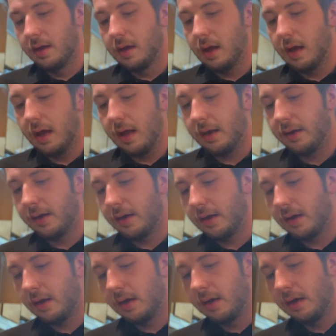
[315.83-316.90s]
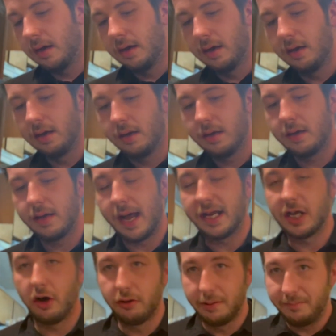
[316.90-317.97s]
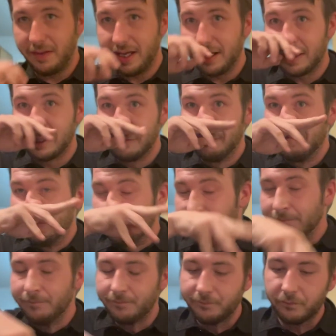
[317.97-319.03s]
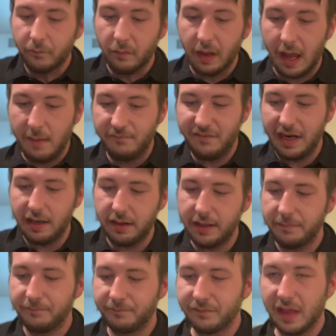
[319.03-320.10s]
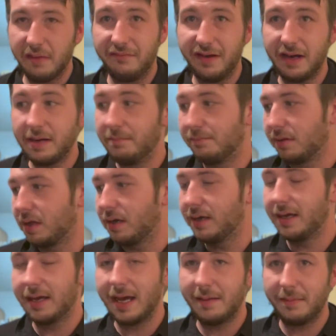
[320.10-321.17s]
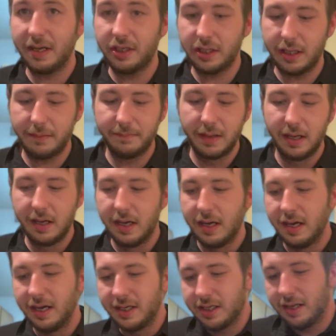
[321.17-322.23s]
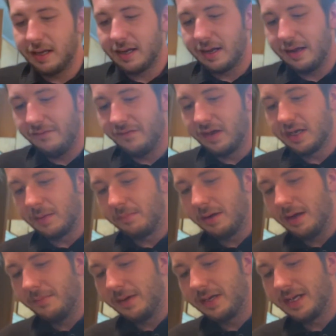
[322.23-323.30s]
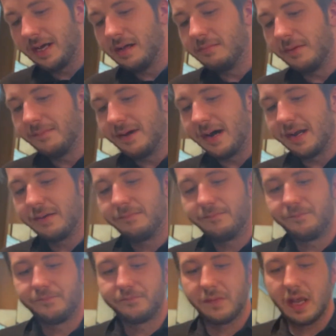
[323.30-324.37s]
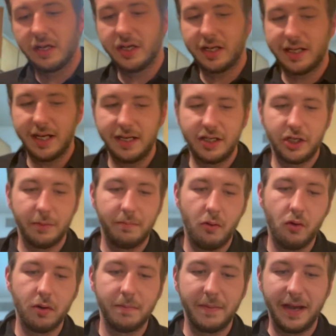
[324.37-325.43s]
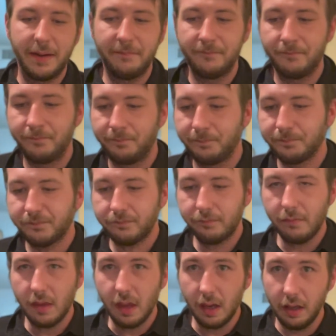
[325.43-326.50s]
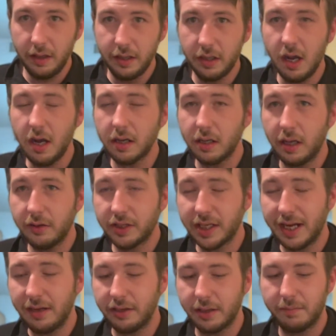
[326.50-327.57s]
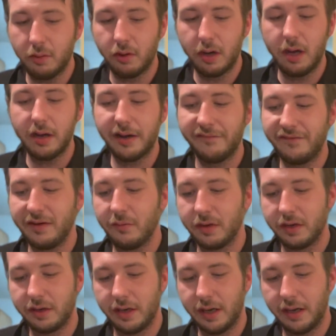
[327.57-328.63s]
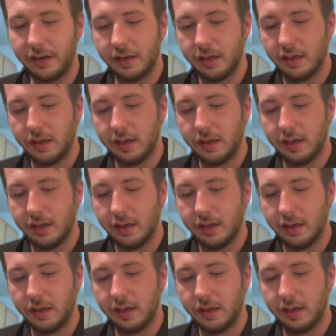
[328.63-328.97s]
And I told him this. I'm very blunt at my job. So like, if there's a problem, I'll tell him about it. So I said, it's your porn, man. You're not closing out your pornography when you're done.